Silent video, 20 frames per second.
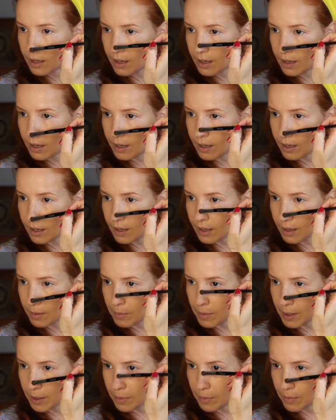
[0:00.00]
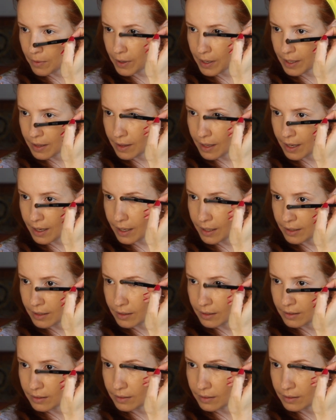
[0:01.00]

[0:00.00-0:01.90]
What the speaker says: And I'm gonna bring that